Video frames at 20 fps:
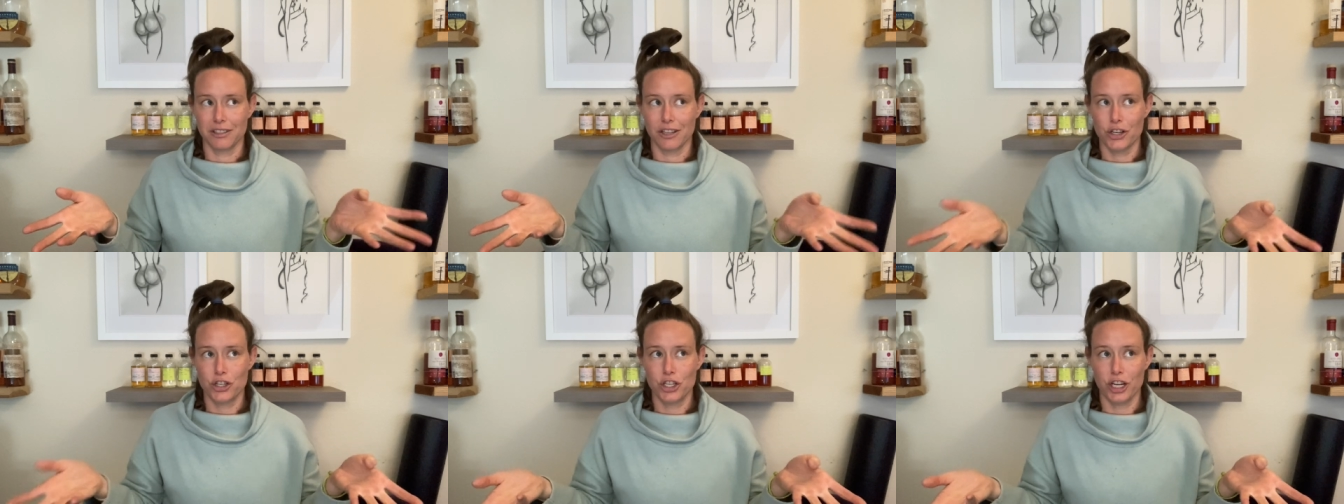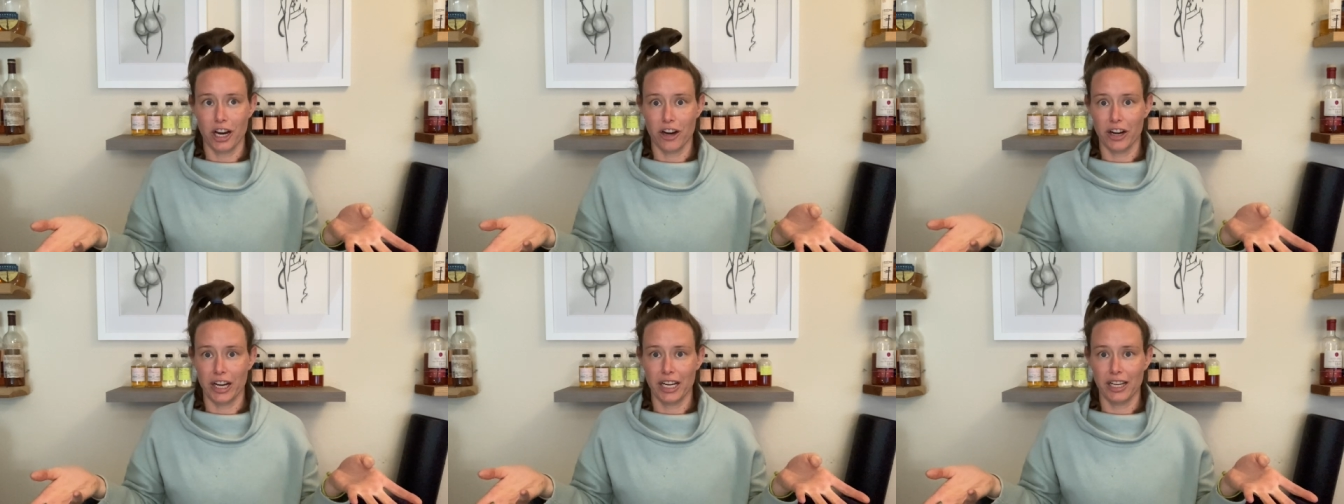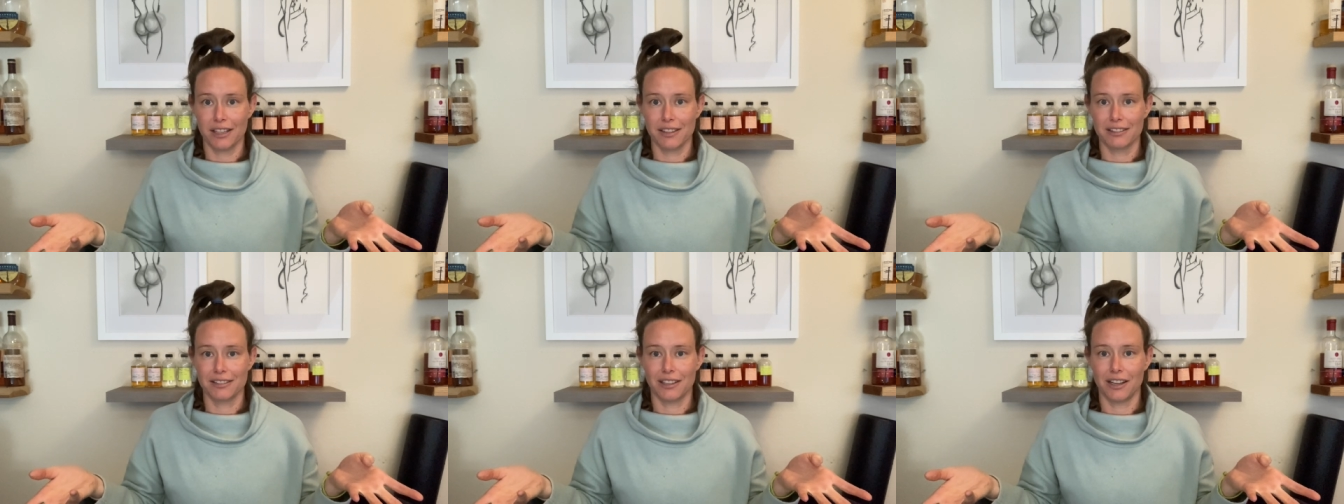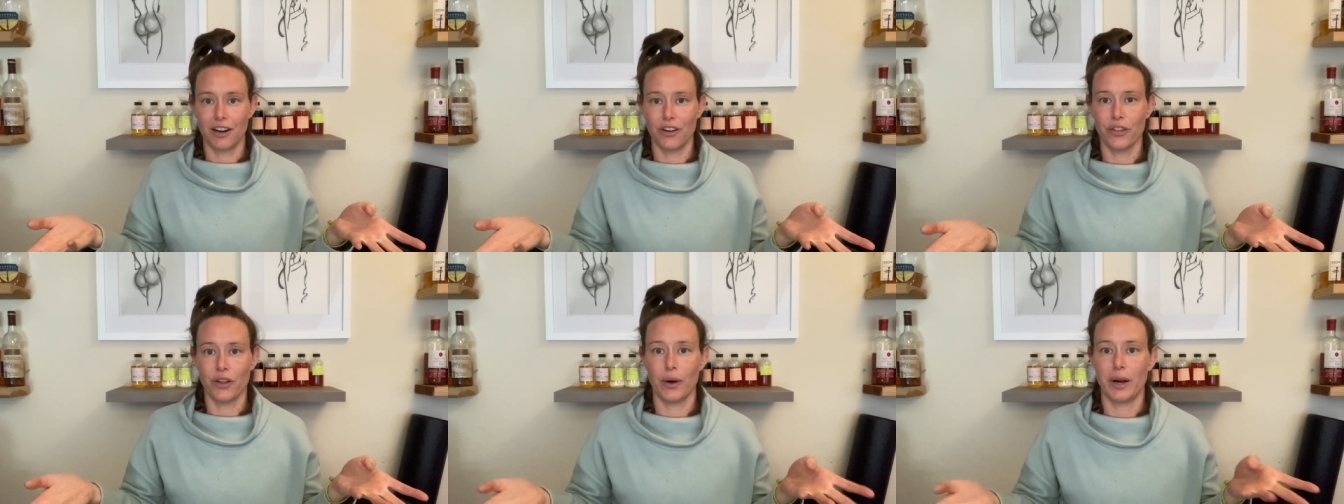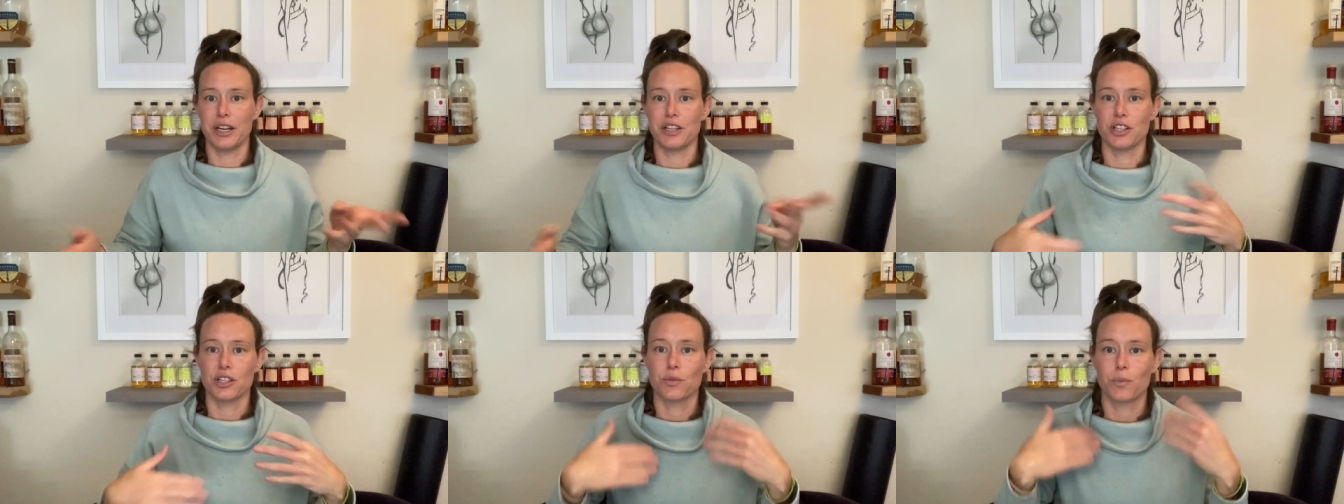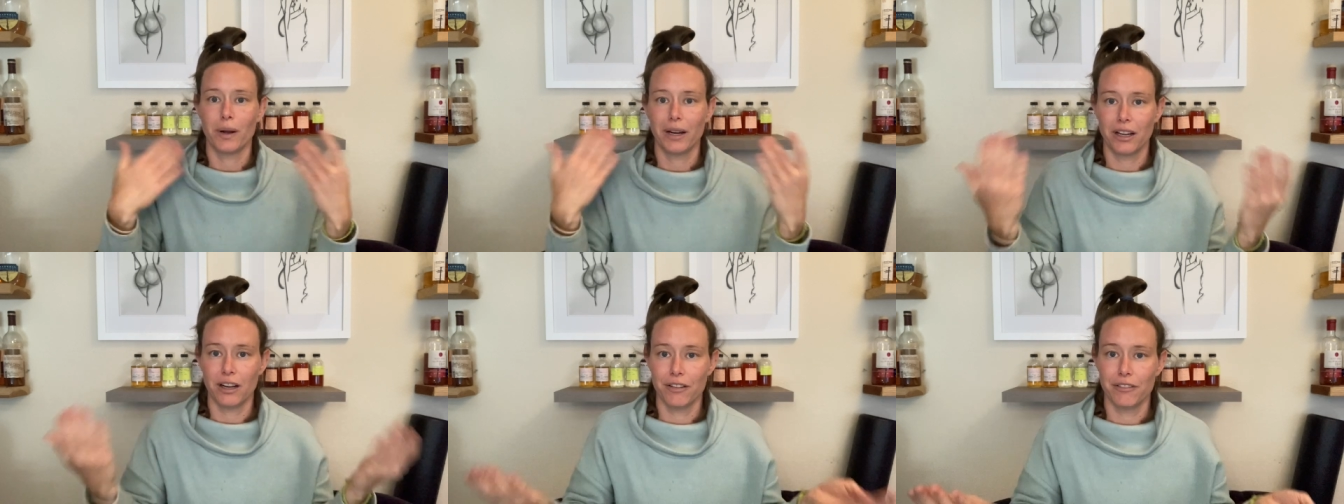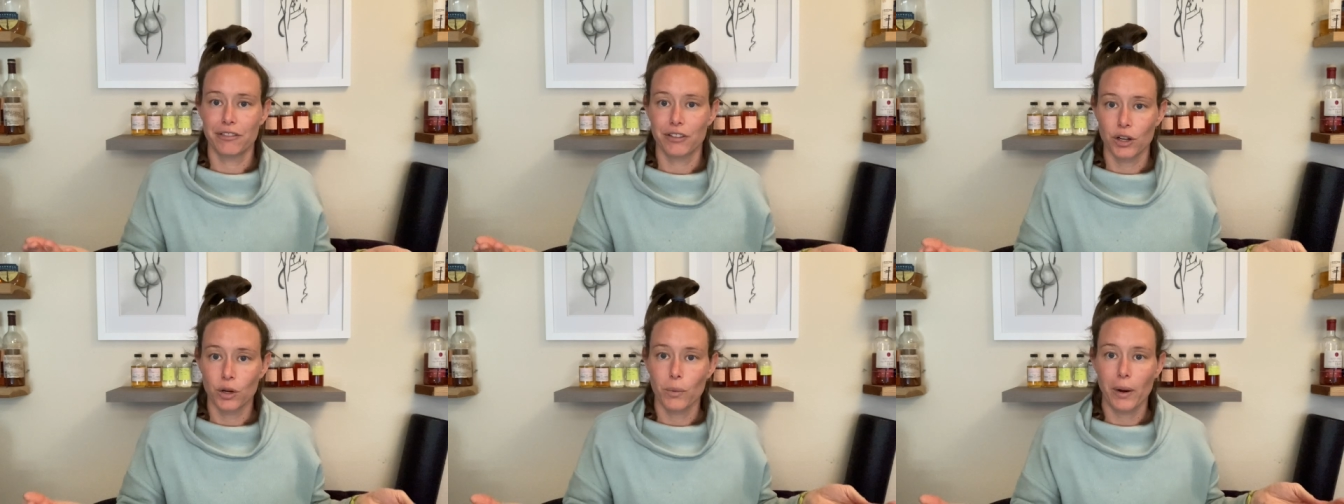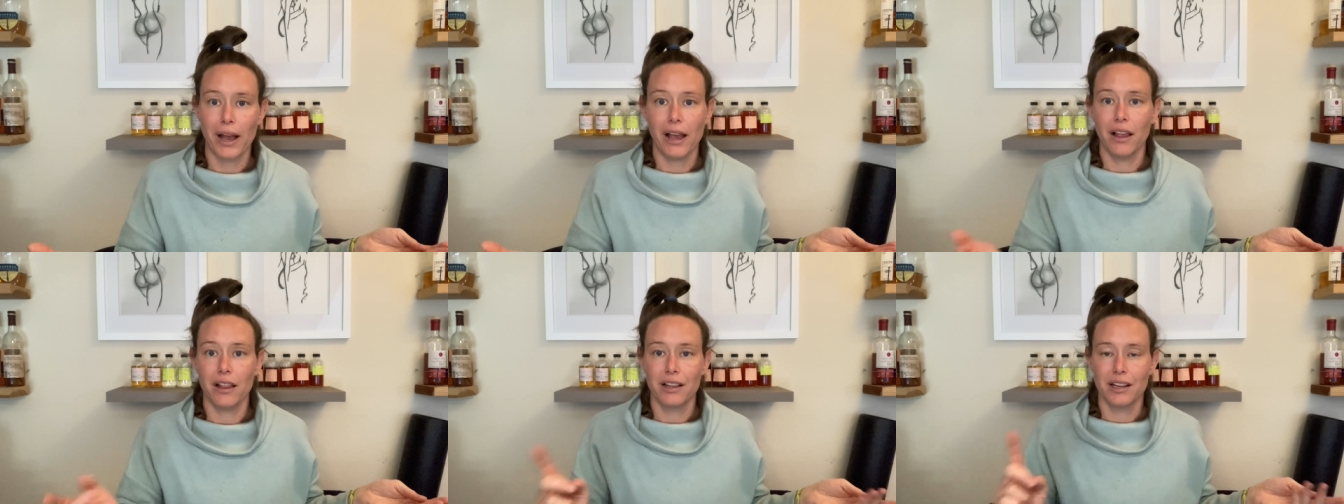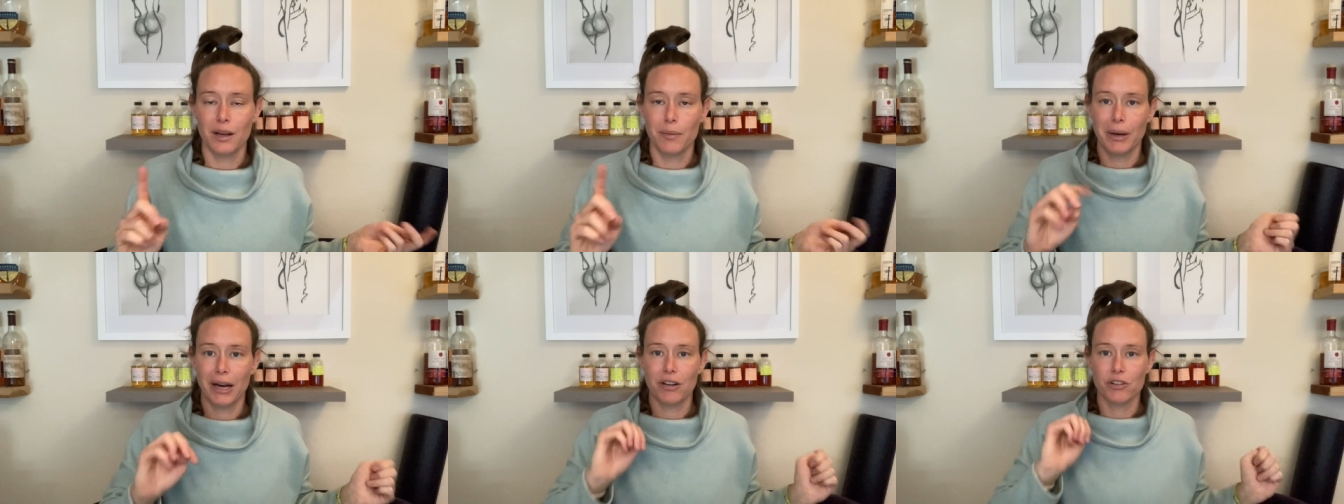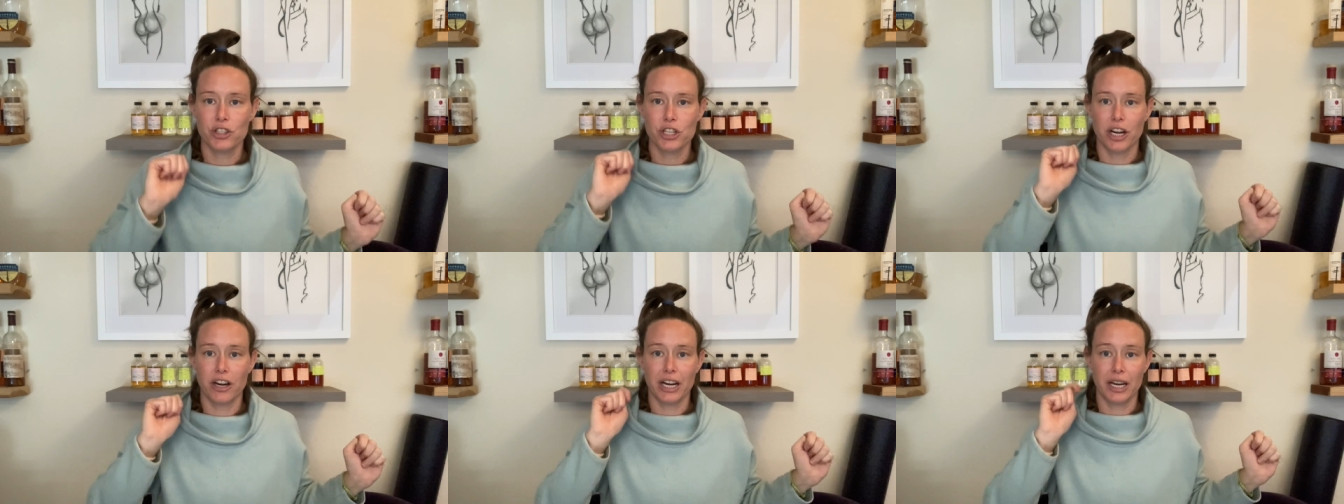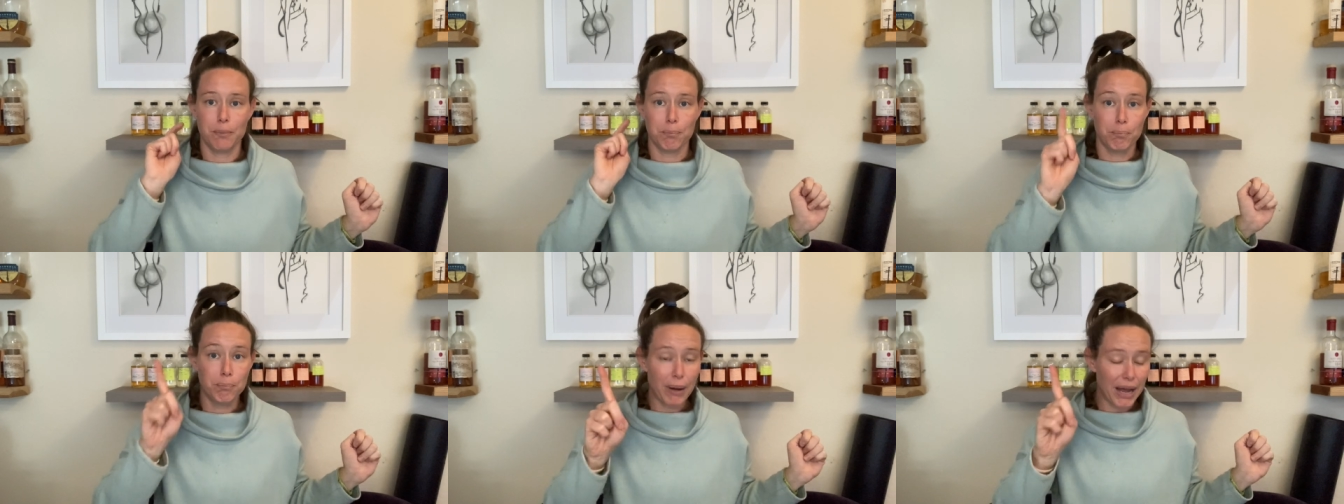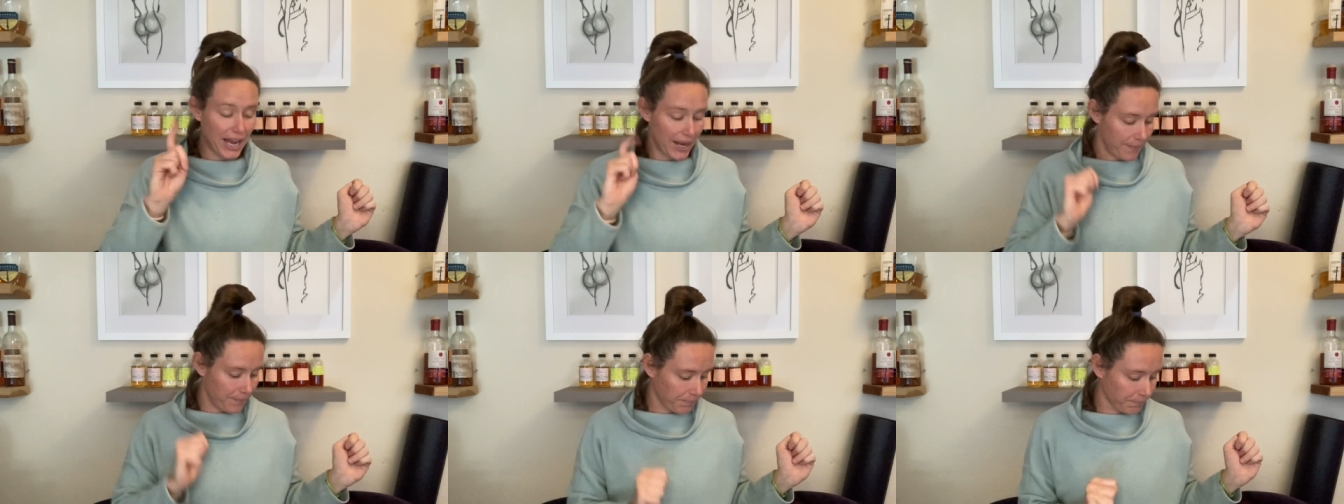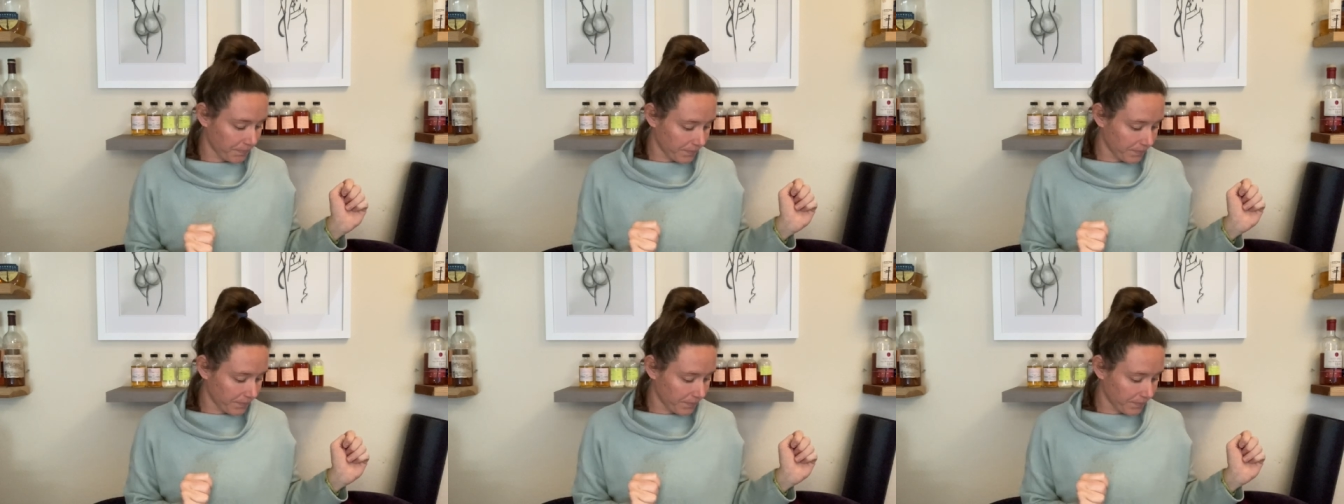sherry, although I just went on for a while about sherry. But